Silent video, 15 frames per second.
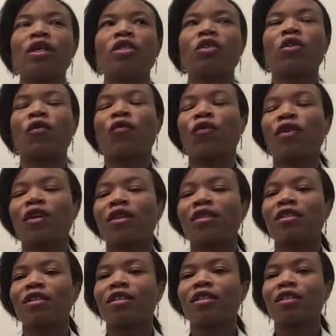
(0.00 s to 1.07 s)
So, for
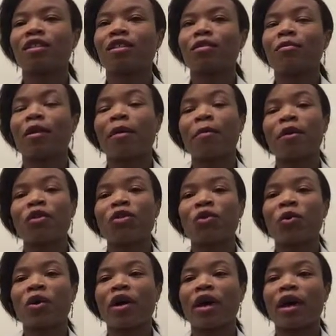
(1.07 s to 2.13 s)
instance, my
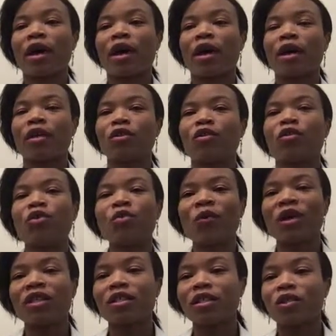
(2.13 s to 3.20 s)
mentor had two
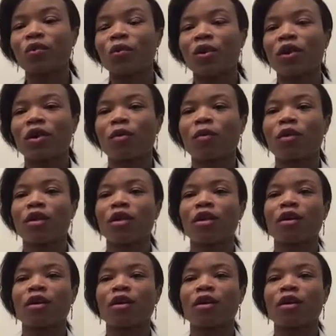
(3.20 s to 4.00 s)
residents working with